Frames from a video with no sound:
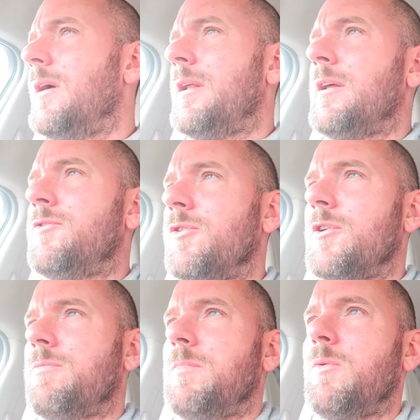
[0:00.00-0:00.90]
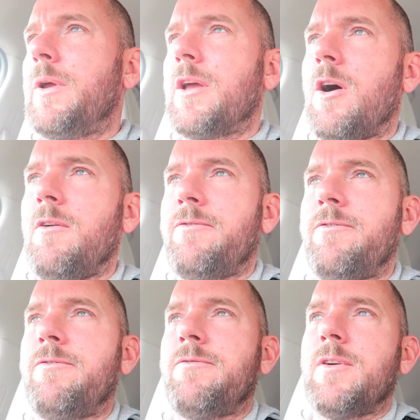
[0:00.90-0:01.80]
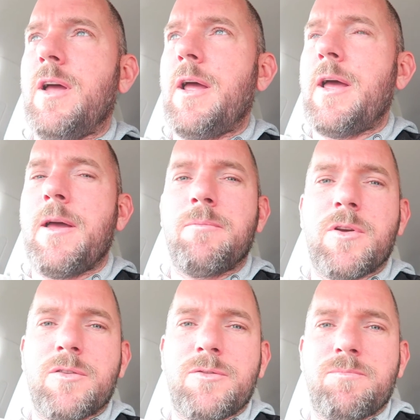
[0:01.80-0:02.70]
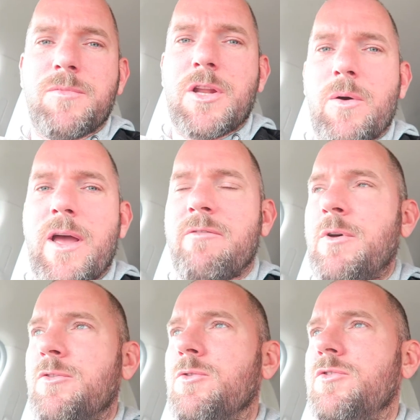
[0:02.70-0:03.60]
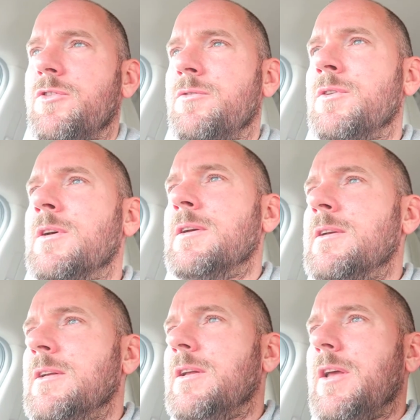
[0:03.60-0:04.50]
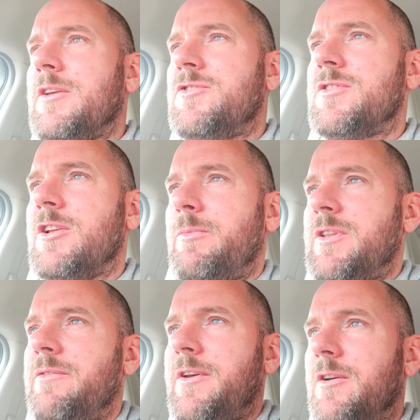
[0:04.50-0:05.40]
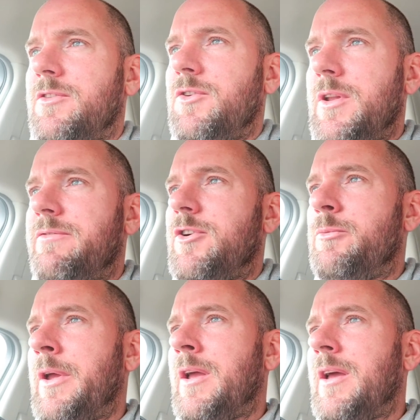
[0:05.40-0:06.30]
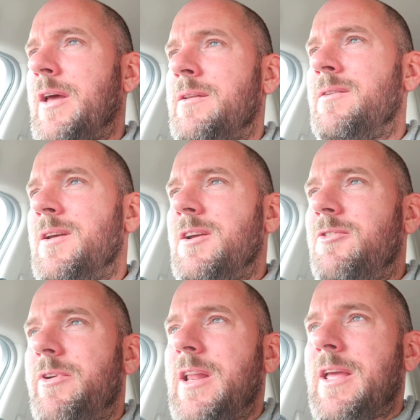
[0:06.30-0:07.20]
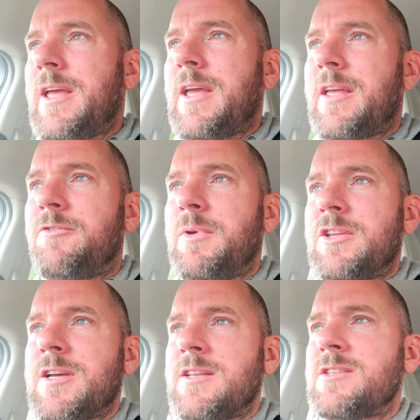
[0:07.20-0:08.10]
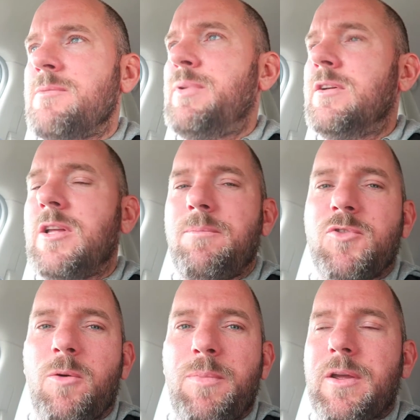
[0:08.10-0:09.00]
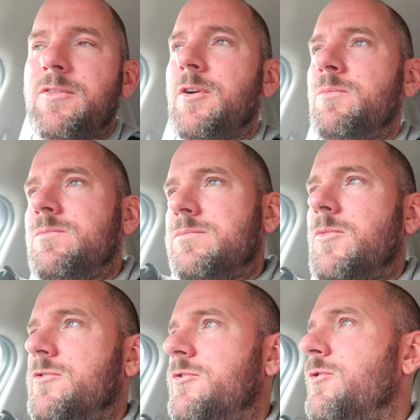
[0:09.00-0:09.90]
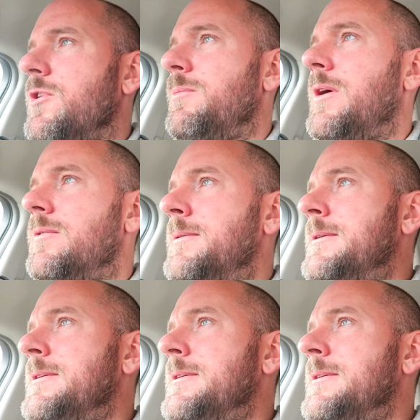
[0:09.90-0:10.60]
I took a week off because, you know, I have my daughter. It's just a little bit difficult to do any filming, and really it gives me a chance to build up topics on what to talk about.